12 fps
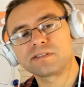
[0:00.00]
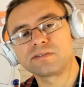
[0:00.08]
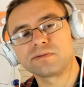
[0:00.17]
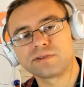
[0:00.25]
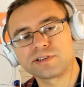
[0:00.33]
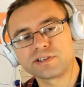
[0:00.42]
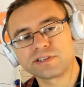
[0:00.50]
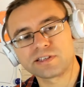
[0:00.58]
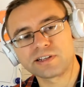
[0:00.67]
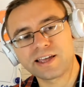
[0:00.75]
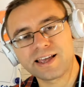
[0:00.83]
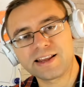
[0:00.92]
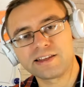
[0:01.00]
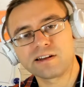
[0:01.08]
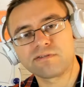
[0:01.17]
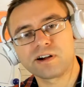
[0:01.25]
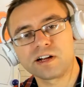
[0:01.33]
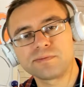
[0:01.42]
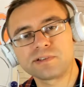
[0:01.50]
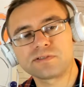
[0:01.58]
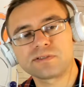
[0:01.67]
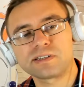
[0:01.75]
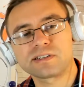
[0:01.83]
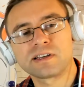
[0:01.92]
which is an alien environment
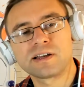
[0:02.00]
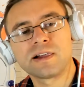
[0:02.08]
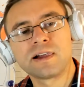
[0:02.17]
to us.